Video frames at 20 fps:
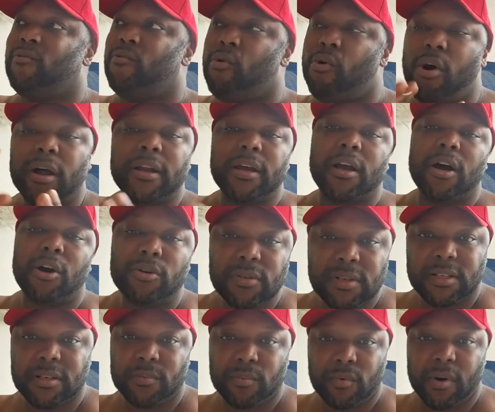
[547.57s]
want to go
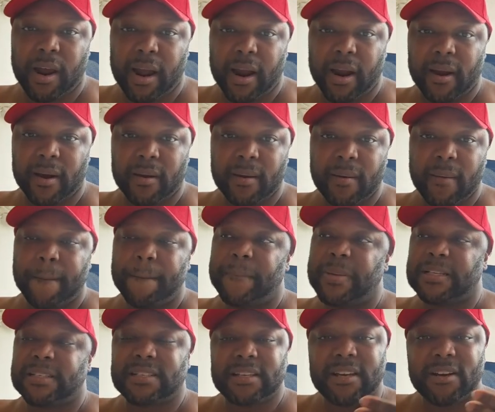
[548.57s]
somewhere
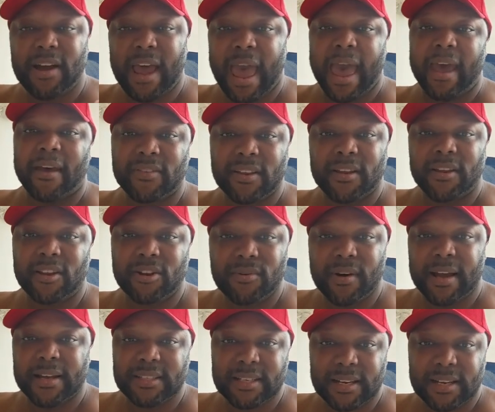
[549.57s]
but still have the
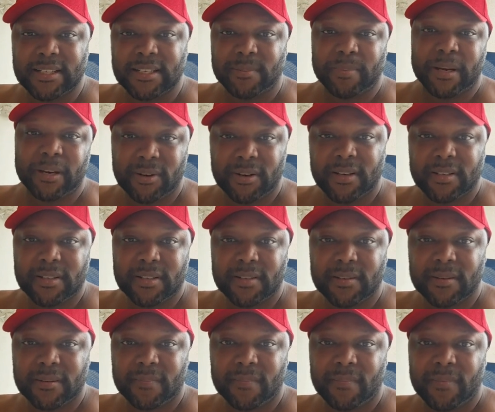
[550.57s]
U.S.
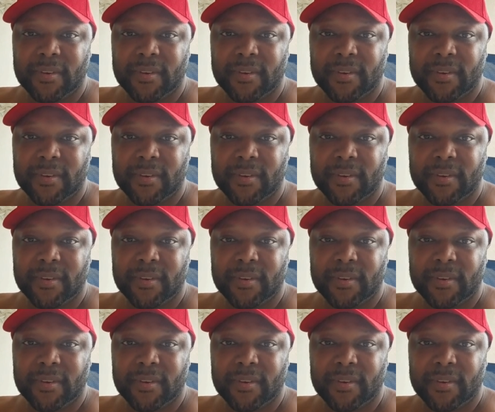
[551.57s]
experience.